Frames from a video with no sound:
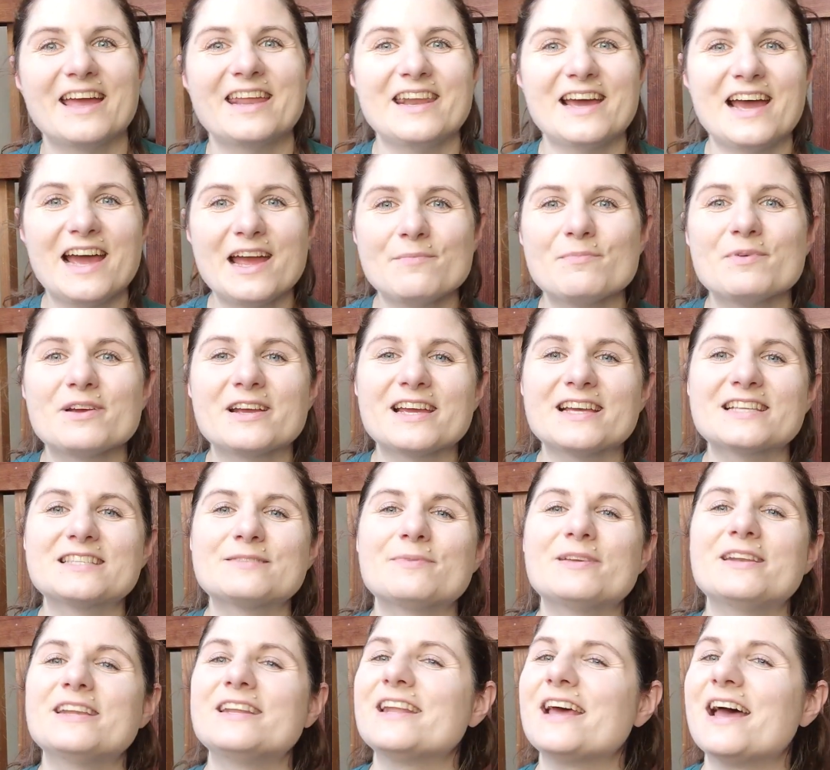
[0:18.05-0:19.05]
and iBrick has
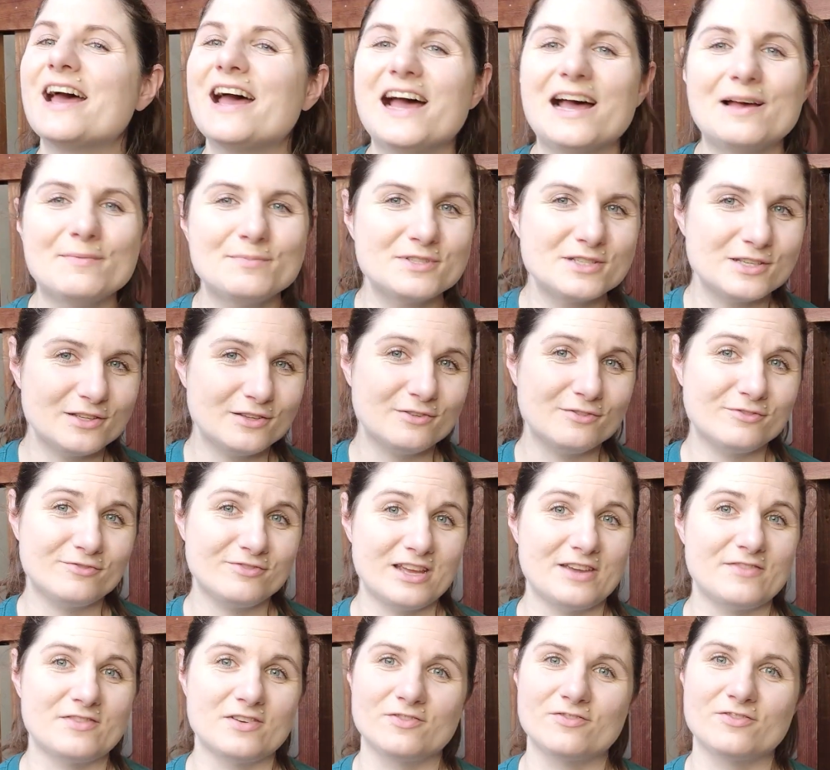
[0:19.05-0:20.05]
been its absolute
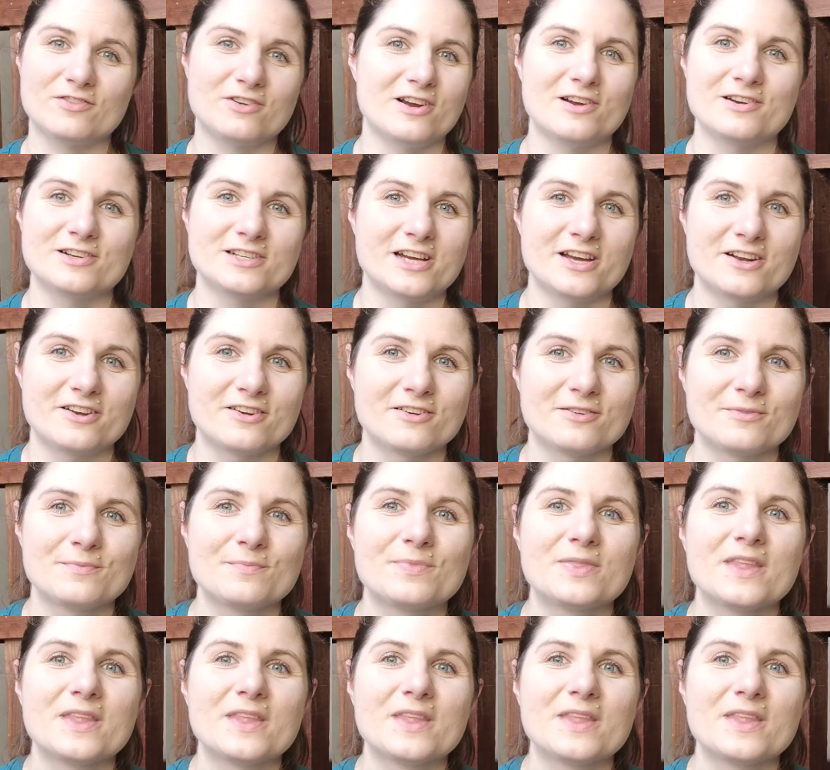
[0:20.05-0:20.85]
favorite for our daughter.